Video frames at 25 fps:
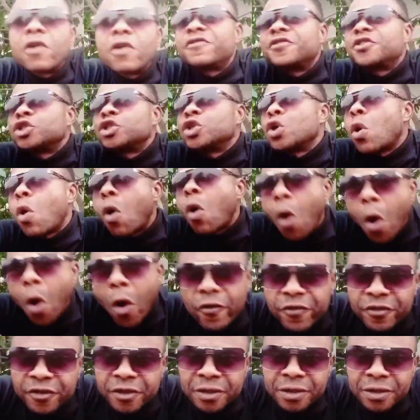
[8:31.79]
of
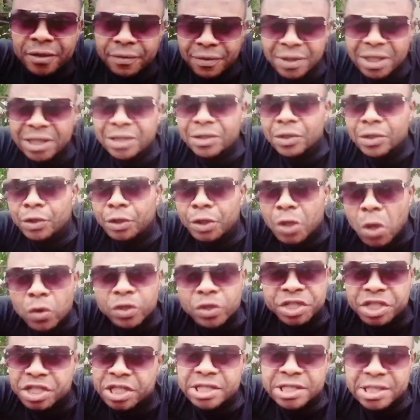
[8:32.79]
Jehovah. They don't
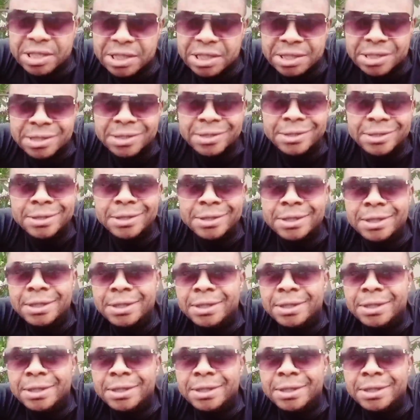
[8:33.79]
know Jesus.